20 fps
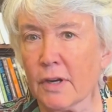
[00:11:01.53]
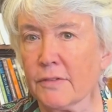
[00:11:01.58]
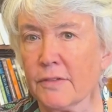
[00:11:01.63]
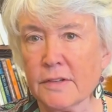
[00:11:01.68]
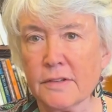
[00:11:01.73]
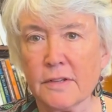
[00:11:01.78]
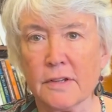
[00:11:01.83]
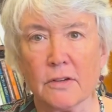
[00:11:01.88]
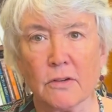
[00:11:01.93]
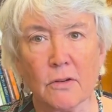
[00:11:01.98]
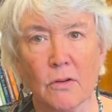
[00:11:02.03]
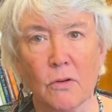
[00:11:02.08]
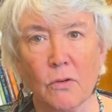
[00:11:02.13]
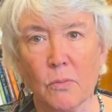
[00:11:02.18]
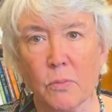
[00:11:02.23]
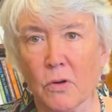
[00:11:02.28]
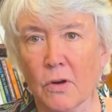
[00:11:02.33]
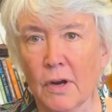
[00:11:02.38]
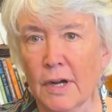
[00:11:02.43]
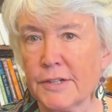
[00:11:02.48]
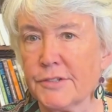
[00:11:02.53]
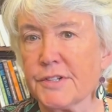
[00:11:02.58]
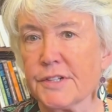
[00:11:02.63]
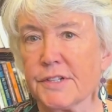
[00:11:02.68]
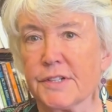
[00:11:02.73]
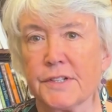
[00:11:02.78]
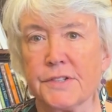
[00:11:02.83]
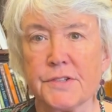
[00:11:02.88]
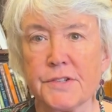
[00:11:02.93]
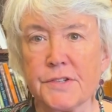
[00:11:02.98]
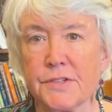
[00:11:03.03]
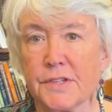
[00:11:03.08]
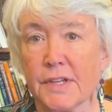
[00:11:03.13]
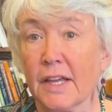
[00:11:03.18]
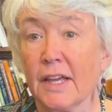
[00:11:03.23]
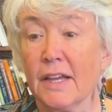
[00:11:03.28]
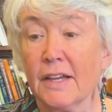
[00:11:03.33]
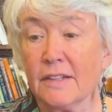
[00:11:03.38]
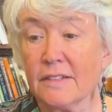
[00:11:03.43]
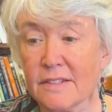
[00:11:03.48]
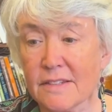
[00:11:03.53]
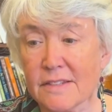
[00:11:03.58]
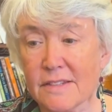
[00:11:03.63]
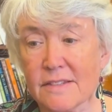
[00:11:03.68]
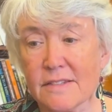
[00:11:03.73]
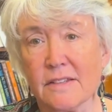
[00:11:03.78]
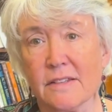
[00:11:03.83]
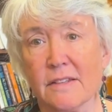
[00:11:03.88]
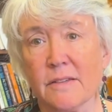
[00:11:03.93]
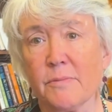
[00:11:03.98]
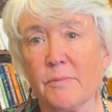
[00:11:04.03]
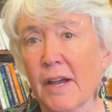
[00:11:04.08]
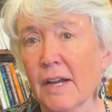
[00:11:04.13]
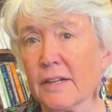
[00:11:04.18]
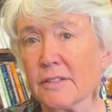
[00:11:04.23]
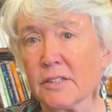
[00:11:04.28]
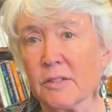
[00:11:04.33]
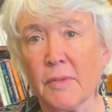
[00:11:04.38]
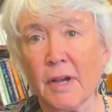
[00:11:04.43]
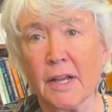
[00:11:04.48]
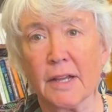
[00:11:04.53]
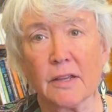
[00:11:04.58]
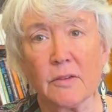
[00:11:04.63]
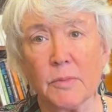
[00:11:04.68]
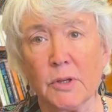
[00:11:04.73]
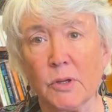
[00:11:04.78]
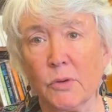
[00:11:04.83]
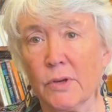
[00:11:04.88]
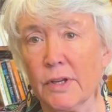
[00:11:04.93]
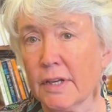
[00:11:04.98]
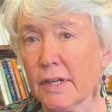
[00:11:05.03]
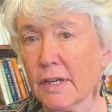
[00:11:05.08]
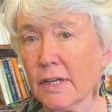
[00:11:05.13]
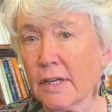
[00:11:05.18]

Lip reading: that did her whole project. I'm just saying, this is the impact of my community.